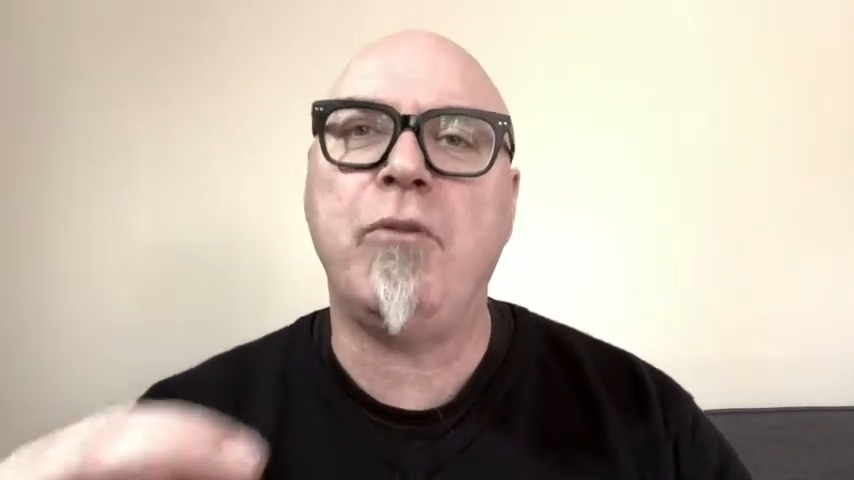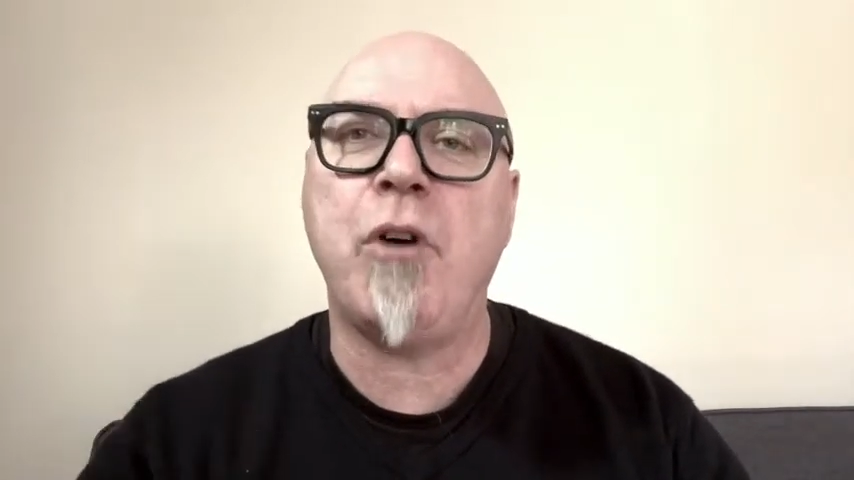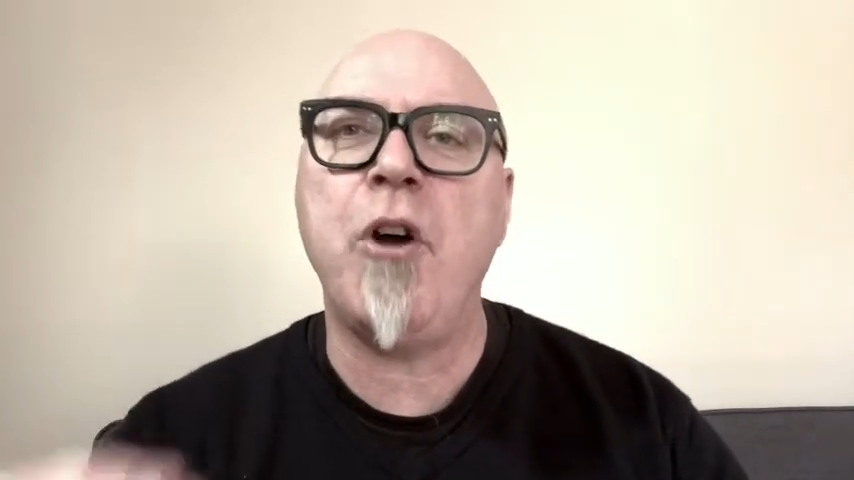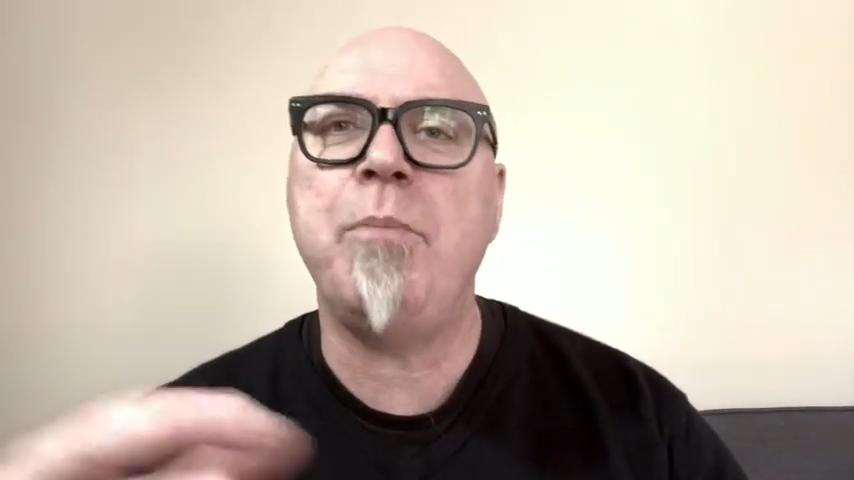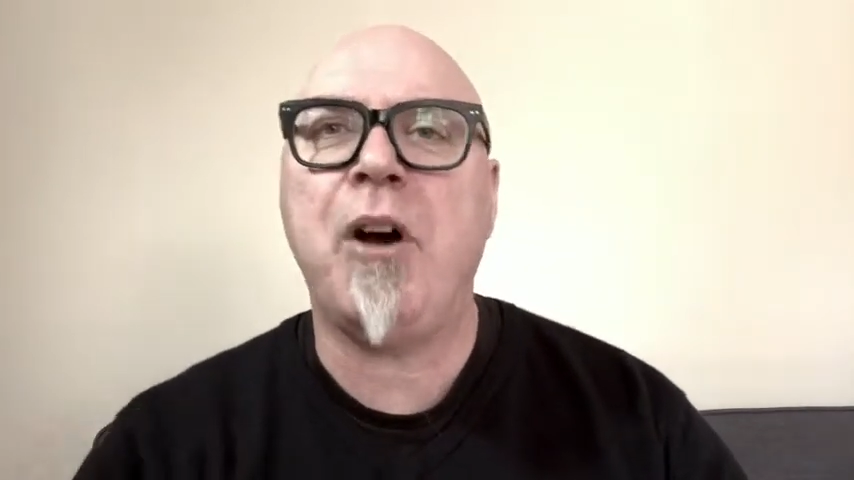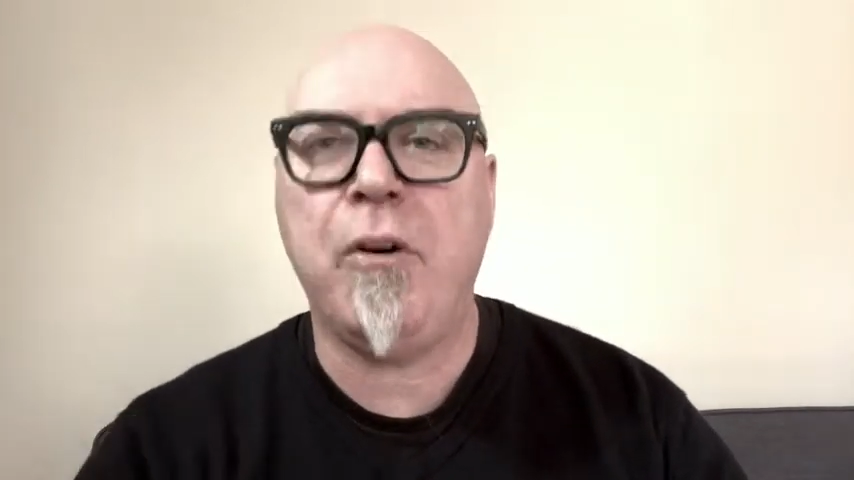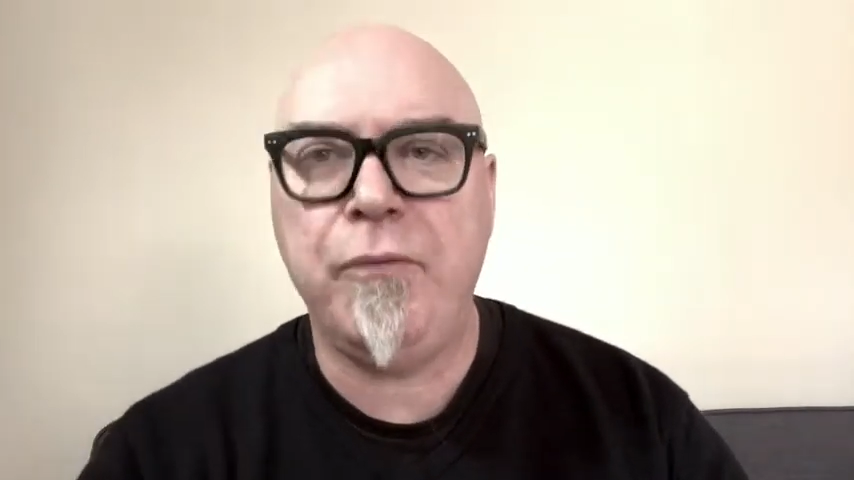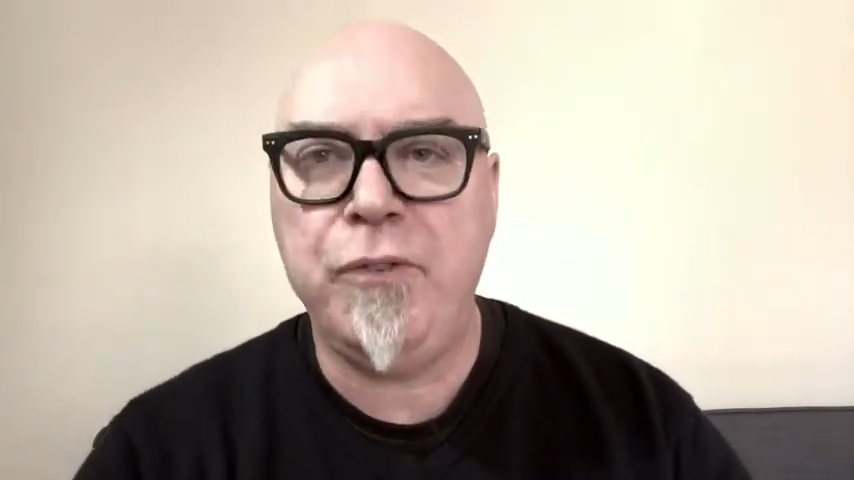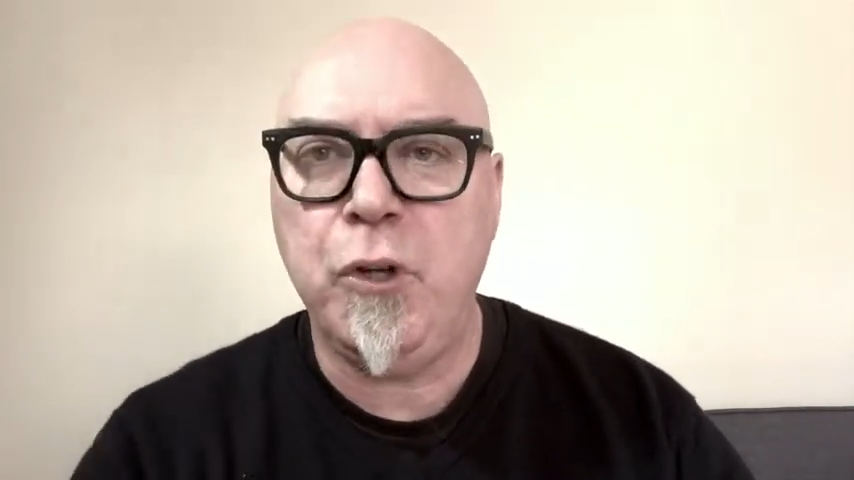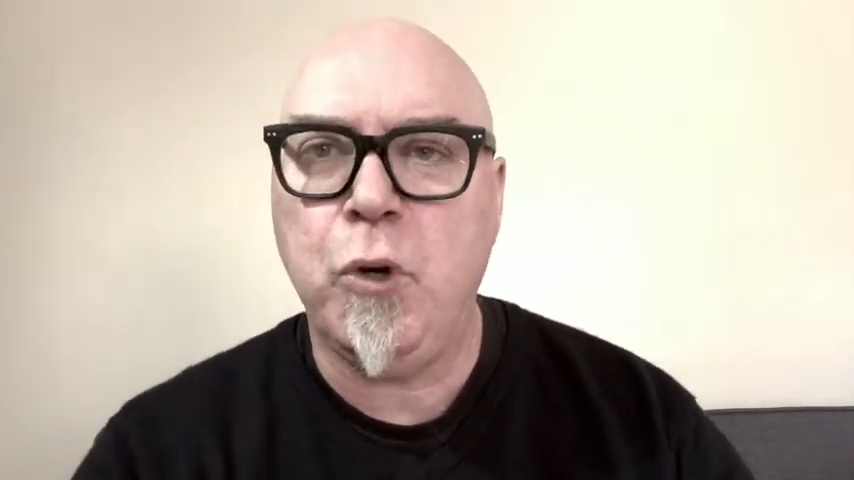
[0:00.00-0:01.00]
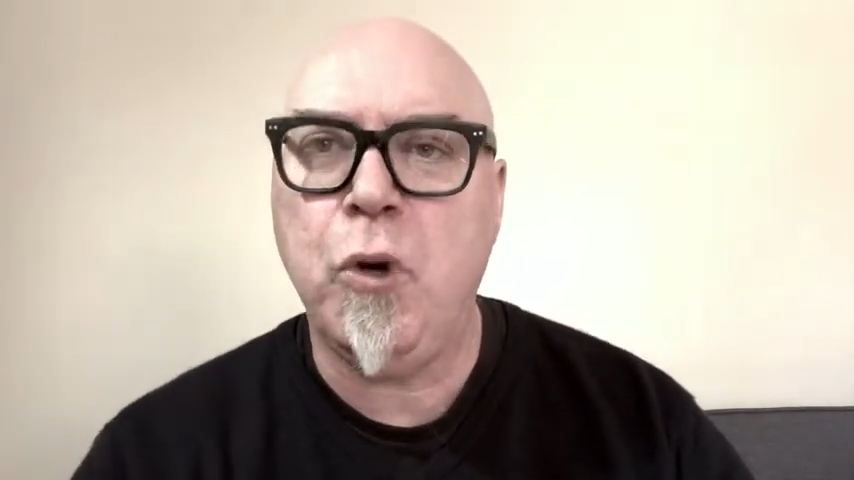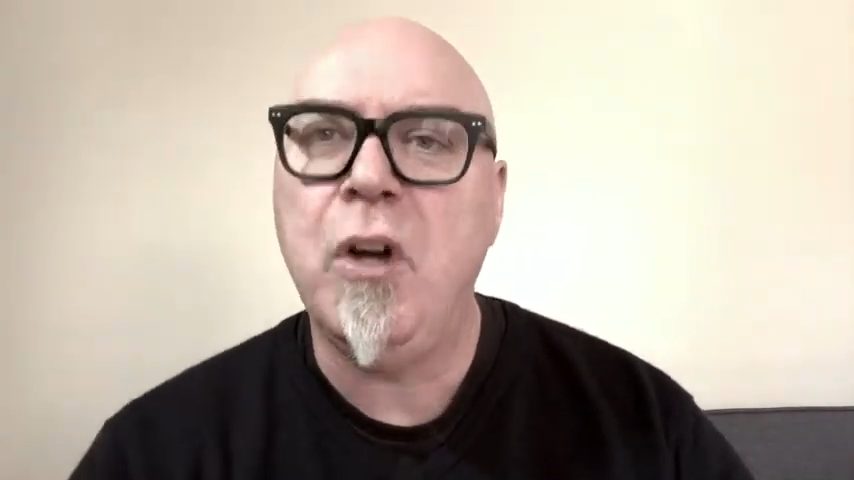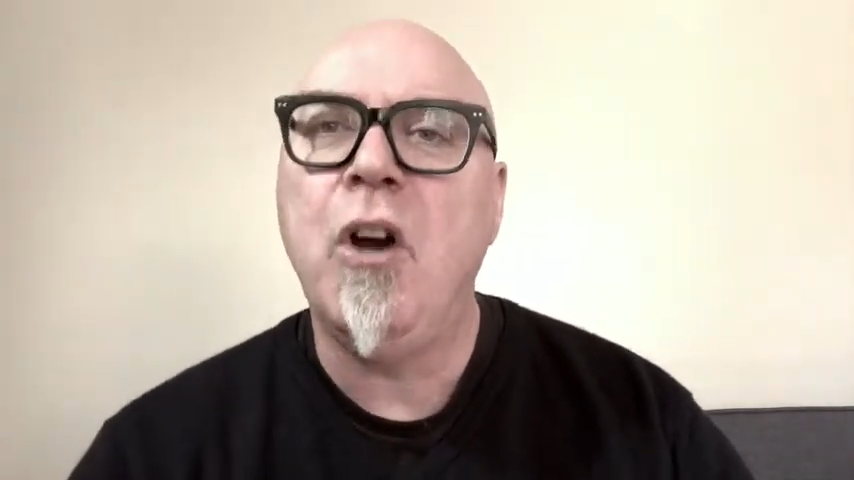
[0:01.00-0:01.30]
rope of your